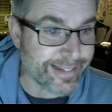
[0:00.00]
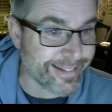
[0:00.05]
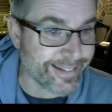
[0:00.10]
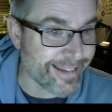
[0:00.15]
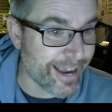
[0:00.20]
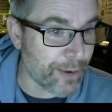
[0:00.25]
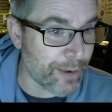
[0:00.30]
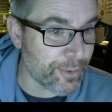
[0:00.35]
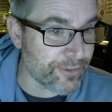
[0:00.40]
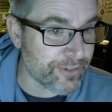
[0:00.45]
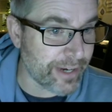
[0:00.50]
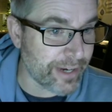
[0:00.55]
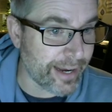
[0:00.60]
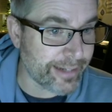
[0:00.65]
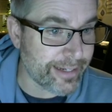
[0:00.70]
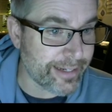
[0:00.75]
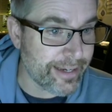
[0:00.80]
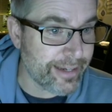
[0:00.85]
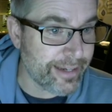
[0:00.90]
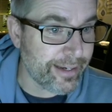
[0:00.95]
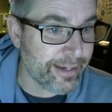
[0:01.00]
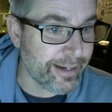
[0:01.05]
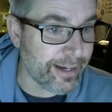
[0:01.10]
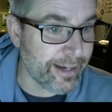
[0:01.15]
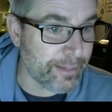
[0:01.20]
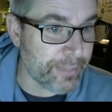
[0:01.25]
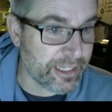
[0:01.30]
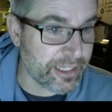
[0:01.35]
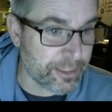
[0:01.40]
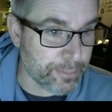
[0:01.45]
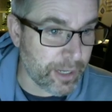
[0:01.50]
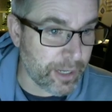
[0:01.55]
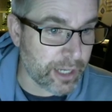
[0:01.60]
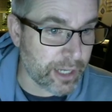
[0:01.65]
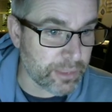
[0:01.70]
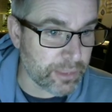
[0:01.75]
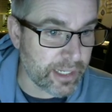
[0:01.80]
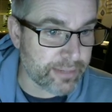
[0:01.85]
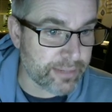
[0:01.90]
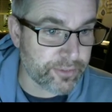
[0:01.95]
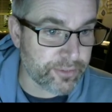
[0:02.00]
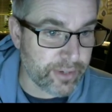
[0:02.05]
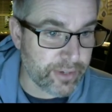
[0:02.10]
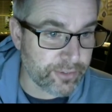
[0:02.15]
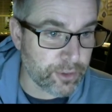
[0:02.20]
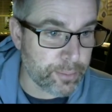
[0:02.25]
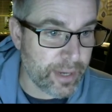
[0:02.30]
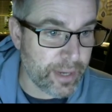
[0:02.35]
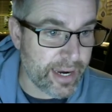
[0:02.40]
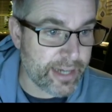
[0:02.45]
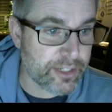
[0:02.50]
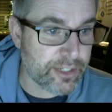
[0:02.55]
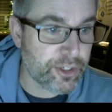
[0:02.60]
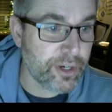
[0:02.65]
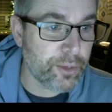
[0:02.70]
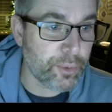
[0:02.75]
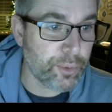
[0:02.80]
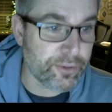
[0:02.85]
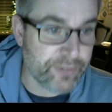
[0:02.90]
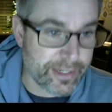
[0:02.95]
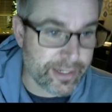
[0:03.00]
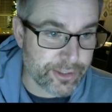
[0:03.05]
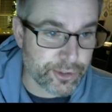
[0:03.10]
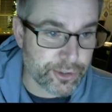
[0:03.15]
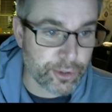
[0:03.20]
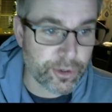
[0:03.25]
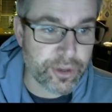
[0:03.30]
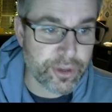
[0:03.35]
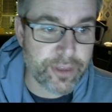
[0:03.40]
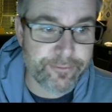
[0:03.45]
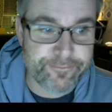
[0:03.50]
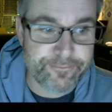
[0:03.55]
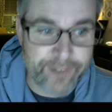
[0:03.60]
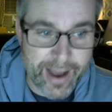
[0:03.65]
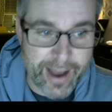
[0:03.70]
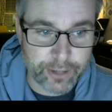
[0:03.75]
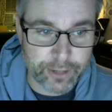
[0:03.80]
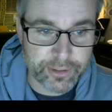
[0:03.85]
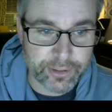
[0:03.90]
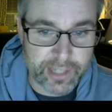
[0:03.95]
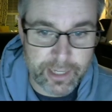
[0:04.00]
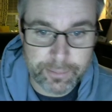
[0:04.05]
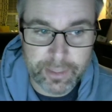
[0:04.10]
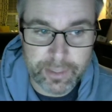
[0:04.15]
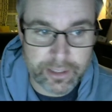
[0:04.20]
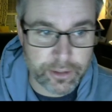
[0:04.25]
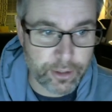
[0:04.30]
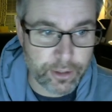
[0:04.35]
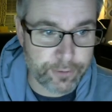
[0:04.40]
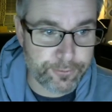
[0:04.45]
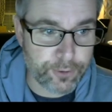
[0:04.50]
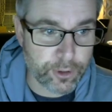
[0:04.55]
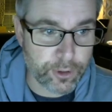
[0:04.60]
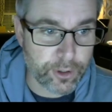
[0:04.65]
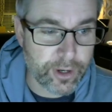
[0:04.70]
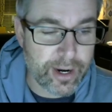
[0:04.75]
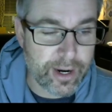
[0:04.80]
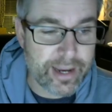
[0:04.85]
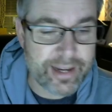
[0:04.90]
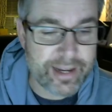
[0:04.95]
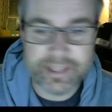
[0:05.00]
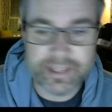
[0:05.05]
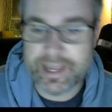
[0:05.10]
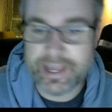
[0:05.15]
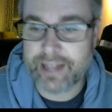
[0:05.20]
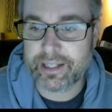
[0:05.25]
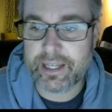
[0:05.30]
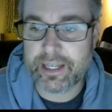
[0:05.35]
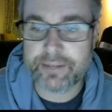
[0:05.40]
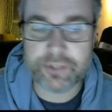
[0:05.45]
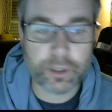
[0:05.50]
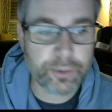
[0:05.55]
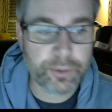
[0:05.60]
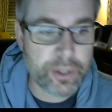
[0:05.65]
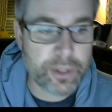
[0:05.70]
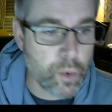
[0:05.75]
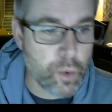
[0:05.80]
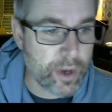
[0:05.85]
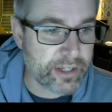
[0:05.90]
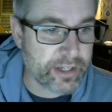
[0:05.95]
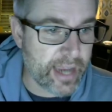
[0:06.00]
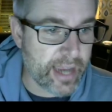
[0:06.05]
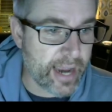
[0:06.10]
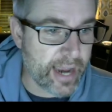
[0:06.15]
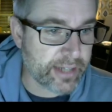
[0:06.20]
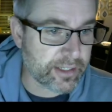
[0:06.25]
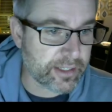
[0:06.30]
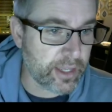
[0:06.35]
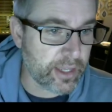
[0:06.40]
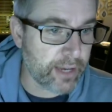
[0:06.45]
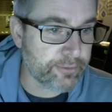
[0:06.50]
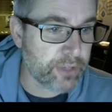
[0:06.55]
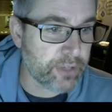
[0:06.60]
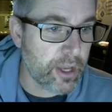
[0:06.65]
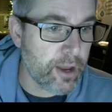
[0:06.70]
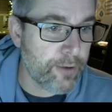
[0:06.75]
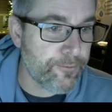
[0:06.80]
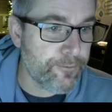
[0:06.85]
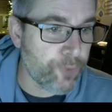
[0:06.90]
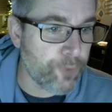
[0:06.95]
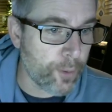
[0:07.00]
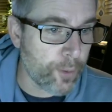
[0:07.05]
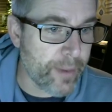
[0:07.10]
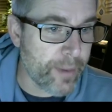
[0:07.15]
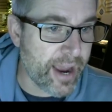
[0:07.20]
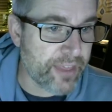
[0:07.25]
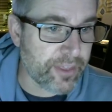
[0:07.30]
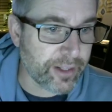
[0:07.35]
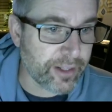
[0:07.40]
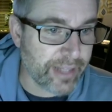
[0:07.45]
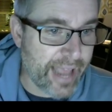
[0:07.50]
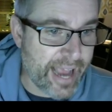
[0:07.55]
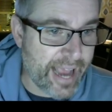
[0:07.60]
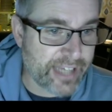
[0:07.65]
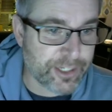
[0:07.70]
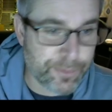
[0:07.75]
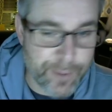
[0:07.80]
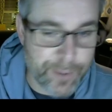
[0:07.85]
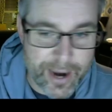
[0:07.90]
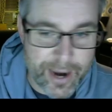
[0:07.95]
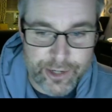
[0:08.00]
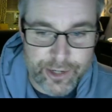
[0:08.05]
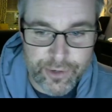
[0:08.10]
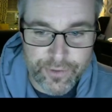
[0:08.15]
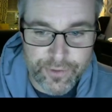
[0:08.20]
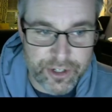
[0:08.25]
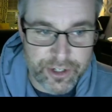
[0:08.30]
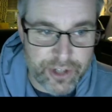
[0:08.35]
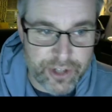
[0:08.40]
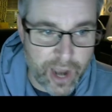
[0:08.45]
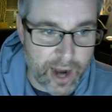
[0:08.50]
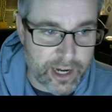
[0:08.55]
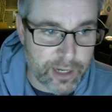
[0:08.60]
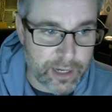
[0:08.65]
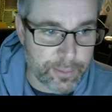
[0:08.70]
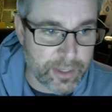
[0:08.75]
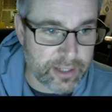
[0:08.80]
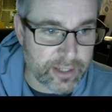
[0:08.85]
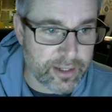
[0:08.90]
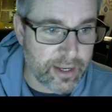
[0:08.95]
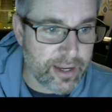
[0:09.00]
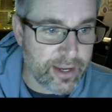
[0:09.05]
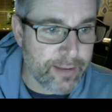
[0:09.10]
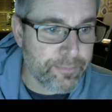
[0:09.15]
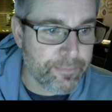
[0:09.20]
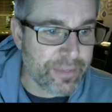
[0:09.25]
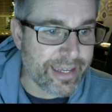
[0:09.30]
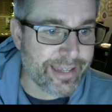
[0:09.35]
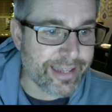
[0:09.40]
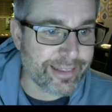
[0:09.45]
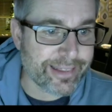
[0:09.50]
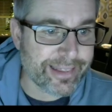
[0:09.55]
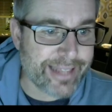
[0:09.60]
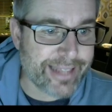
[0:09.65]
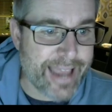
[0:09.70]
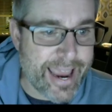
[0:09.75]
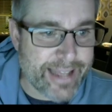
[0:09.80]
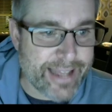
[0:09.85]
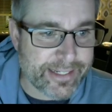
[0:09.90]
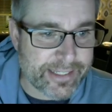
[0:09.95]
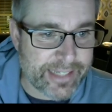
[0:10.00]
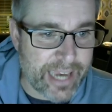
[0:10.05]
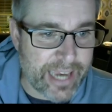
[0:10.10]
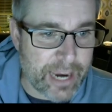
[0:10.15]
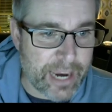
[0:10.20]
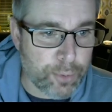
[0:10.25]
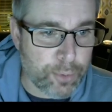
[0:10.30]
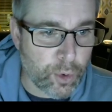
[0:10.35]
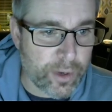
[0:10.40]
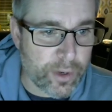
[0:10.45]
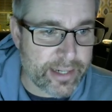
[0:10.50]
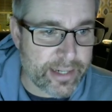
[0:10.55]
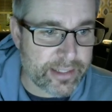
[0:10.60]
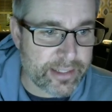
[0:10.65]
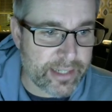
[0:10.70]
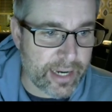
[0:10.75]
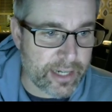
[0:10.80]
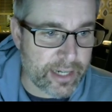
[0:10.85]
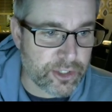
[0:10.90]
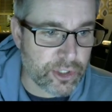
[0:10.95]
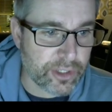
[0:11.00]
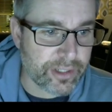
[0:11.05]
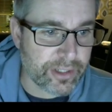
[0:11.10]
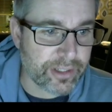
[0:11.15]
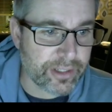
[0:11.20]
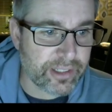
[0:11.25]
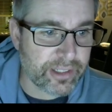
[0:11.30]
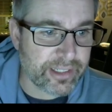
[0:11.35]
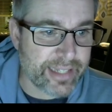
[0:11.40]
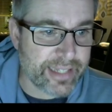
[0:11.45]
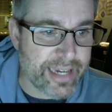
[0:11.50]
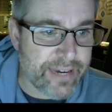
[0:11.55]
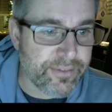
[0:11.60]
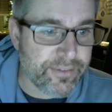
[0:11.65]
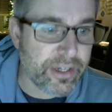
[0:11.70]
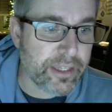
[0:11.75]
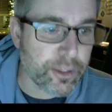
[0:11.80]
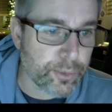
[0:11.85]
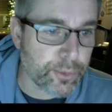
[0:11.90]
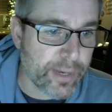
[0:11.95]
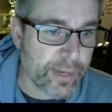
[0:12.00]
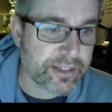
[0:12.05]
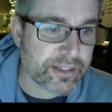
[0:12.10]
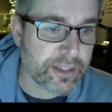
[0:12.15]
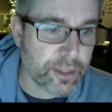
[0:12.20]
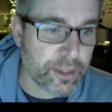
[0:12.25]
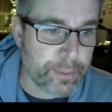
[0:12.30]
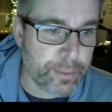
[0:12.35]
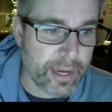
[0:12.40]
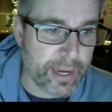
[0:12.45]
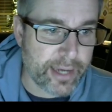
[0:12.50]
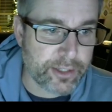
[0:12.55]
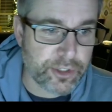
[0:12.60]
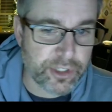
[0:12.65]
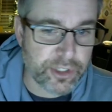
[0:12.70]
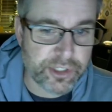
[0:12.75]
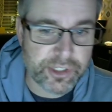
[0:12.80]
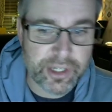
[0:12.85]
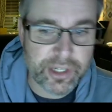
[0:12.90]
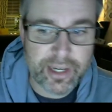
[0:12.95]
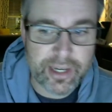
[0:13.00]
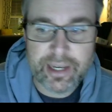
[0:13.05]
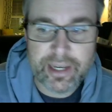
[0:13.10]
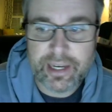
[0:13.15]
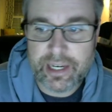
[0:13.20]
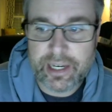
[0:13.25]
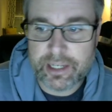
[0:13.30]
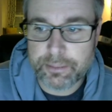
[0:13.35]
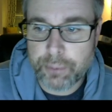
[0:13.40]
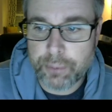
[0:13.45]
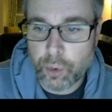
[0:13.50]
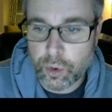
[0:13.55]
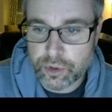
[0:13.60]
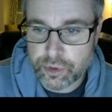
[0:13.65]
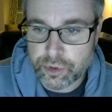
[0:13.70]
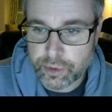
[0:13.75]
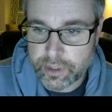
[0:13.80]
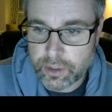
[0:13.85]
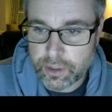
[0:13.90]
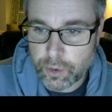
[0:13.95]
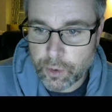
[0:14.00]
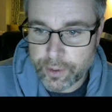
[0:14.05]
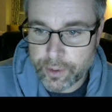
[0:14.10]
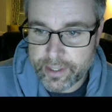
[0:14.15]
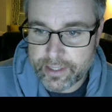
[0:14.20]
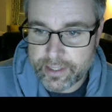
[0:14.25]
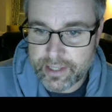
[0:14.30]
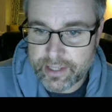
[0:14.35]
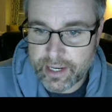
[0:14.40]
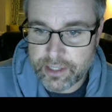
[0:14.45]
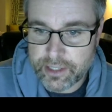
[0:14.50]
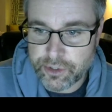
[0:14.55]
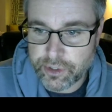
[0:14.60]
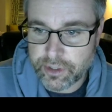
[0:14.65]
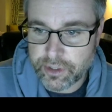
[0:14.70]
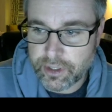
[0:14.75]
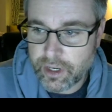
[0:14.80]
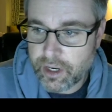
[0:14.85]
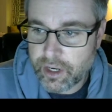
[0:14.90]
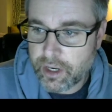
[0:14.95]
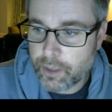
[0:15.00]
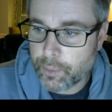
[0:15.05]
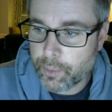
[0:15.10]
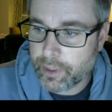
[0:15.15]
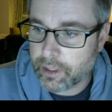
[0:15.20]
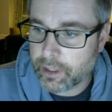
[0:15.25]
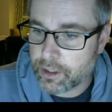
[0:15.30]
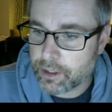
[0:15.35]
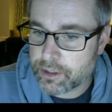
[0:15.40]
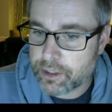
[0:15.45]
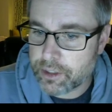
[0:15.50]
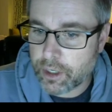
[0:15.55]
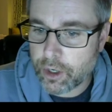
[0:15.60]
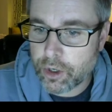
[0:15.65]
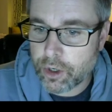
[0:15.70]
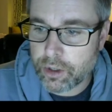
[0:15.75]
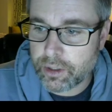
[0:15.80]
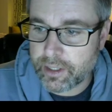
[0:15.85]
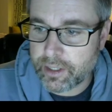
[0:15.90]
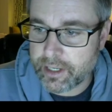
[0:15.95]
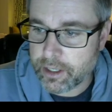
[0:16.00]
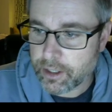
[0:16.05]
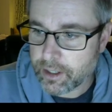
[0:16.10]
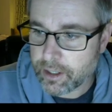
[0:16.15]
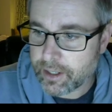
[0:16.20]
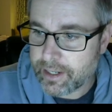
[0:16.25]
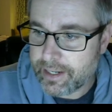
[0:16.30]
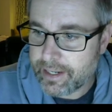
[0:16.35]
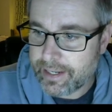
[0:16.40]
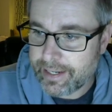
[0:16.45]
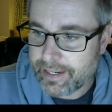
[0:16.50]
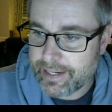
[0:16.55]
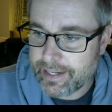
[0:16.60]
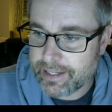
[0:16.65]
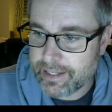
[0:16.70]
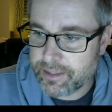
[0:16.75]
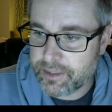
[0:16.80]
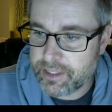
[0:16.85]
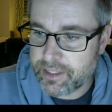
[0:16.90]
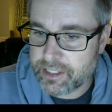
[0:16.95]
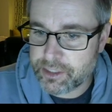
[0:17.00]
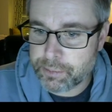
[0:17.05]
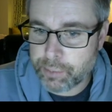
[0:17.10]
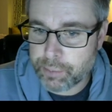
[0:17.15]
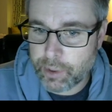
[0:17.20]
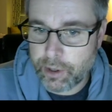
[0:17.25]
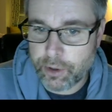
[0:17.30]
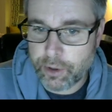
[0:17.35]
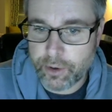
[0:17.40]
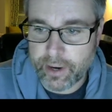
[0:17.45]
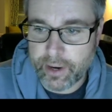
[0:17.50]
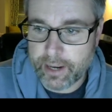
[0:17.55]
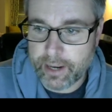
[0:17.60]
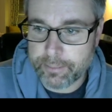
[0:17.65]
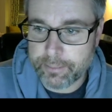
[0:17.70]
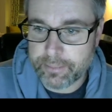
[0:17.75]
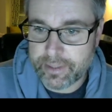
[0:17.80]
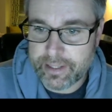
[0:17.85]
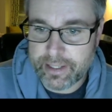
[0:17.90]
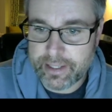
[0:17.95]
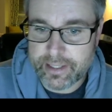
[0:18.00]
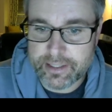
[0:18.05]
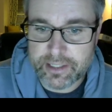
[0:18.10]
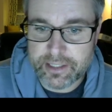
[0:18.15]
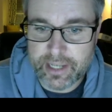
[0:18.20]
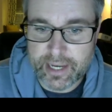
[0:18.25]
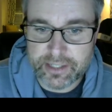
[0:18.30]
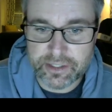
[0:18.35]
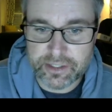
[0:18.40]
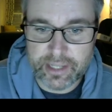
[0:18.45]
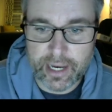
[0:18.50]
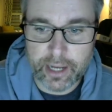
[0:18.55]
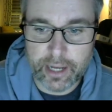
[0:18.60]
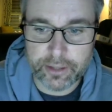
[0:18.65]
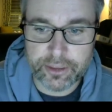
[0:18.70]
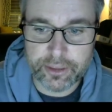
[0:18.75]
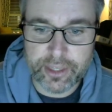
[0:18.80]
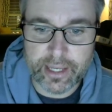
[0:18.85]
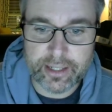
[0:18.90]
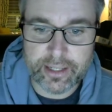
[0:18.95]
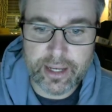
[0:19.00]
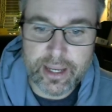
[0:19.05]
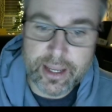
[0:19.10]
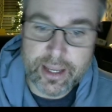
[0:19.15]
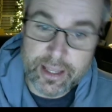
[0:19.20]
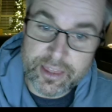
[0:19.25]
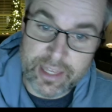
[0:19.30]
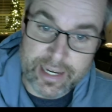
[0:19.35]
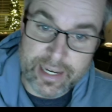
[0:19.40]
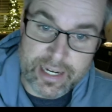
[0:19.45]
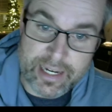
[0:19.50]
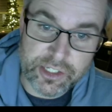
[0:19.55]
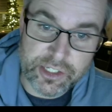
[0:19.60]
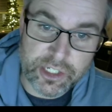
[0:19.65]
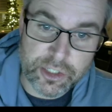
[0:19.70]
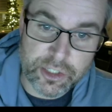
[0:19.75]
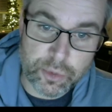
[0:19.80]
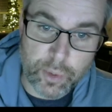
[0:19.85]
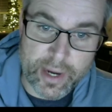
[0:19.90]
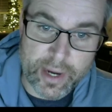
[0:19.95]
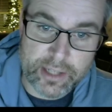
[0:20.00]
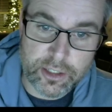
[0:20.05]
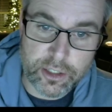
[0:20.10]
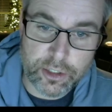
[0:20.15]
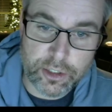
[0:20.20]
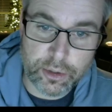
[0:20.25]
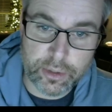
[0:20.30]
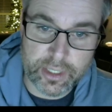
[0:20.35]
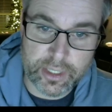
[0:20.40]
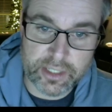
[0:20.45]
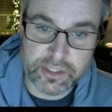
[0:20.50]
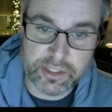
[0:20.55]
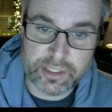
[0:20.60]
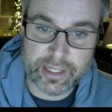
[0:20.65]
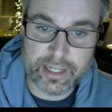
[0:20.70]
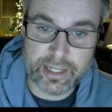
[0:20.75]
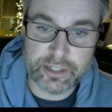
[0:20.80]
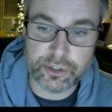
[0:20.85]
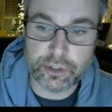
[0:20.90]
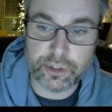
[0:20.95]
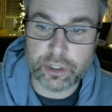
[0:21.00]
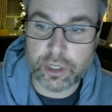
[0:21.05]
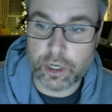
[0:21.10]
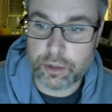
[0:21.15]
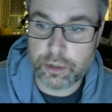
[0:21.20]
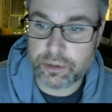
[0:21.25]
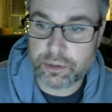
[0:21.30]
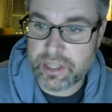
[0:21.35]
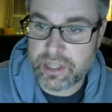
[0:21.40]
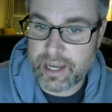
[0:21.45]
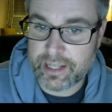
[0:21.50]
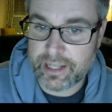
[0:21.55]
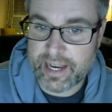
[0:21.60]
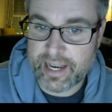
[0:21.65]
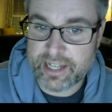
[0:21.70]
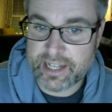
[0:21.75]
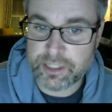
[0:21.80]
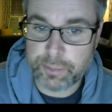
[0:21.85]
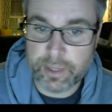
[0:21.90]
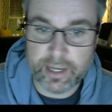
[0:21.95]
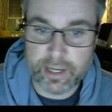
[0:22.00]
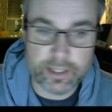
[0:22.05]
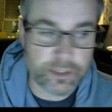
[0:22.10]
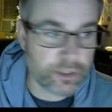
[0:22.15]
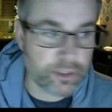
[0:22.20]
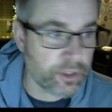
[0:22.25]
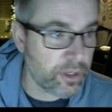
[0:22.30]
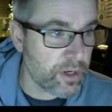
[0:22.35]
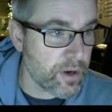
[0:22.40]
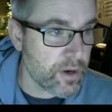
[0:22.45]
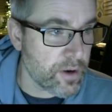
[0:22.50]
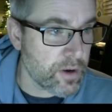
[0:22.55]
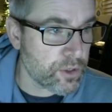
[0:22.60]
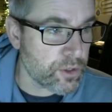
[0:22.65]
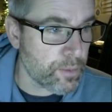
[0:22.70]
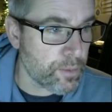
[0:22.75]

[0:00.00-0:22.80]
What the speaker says: Now we've got at the bottom left of every page, we've inserted the file name into the footer. And that leaves only one task left. Format the last page of the document in landscape orientation, leaving the rest of the pages in portrait orientation. We learned earlier in this program, in TestOut, that the easiest way to do this is to go to that last page, to